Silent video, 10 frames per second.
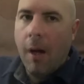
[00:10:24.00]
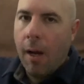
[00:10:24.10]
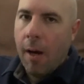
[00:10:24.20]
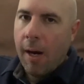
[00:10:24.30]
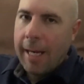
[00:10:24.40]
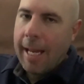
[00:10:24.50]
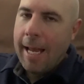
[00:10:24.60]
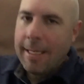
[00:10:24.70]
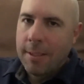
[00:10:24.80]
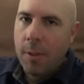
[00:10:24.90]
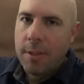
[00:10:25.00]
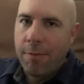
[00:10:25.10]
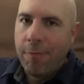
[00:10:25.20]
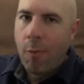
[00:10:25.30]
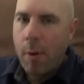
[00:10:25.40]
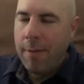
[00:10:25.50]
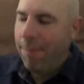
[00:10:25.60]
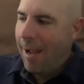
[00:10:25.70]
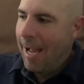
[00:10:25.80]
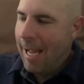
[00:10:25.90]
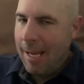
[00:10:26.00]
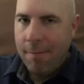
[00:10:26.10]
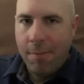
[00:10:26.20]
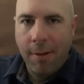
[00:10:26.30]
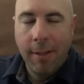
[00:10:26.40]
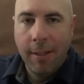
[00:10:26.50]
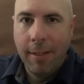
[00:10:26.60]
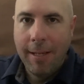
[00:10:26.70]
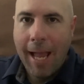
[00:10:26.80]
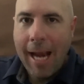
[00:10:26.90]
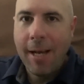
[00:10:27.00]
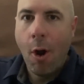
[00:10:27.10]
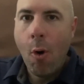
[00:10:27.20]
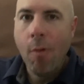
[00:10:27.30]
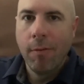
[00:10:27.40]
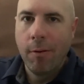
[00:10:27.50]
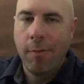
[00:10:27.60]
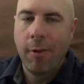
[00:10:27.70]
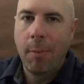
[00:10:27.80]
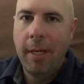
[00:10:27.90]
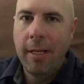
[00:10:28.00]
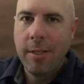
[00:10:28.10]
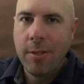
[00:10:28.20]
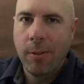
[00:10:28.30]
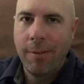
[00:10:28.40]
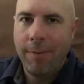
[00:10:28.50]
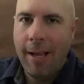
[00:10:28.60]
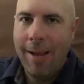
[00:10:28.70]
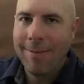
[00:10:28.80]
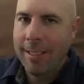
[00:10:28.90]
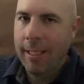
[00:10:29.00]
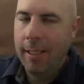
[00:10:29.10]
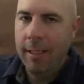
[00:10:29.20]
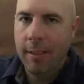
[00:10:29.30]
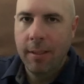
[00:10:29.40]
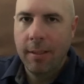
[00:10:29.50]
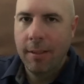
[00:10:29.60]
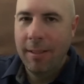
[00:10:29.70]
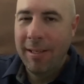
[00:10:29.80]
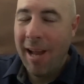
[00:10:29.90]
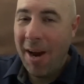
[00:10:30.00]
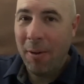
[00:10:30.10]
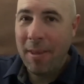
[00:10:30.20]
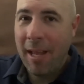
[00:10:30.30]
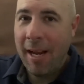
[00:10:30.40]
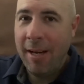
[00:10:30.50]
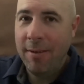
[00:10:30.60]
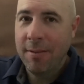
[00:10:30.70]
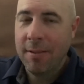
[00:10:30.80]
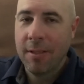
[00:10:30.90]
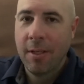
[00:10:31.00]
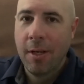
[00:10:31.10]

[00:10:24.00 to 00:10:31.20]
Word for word: All right, guys, so it's a 45 9 over for the Ping G25s. Again, not really the irons.